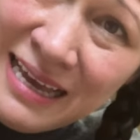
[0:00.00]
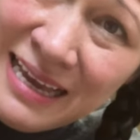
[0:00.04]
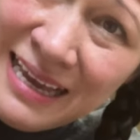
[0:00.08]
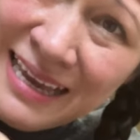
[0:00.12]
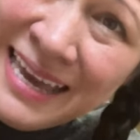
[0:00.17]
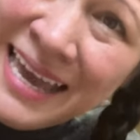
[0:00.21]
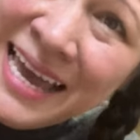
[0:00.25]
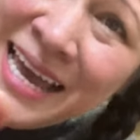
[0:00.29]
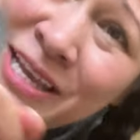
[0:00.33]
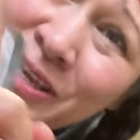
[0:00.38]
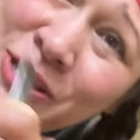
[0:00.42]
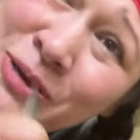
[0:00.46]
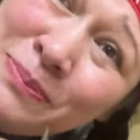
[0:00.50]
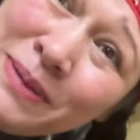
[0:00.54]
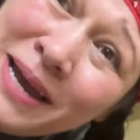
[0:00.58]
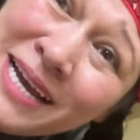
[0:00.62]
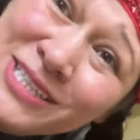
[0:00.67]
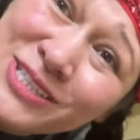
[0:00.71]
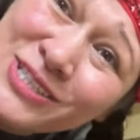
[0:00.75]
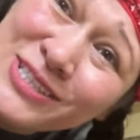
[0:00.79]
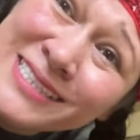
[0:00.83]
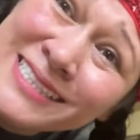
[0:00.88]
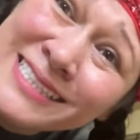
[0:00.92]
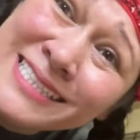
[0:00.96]
Can you
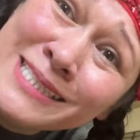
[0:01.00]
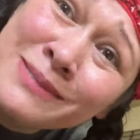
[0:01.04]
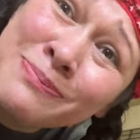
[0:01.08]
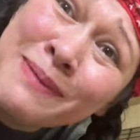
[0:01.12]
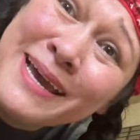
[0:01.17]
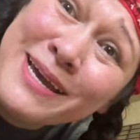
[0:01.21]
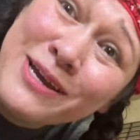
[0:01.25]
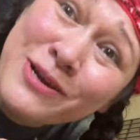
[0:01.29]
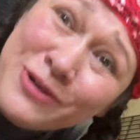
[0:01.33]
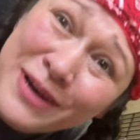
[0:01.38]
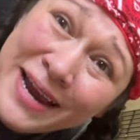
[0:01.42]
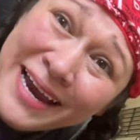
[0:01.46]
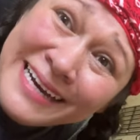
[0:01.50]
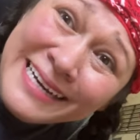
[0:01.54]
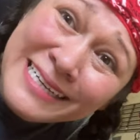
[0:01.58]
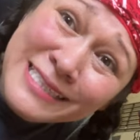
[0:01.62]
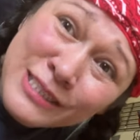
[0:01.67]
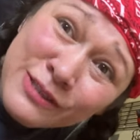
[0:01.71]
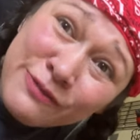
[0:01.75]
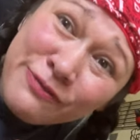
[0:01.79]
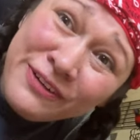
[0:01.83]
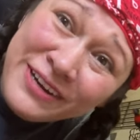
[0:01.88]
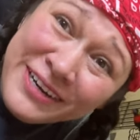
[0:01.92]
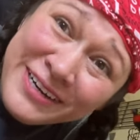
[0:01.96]
imagine? This is my
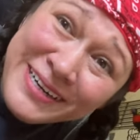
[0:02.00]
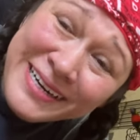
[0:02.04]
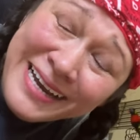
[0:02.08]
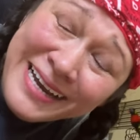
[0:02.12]
greatest fear,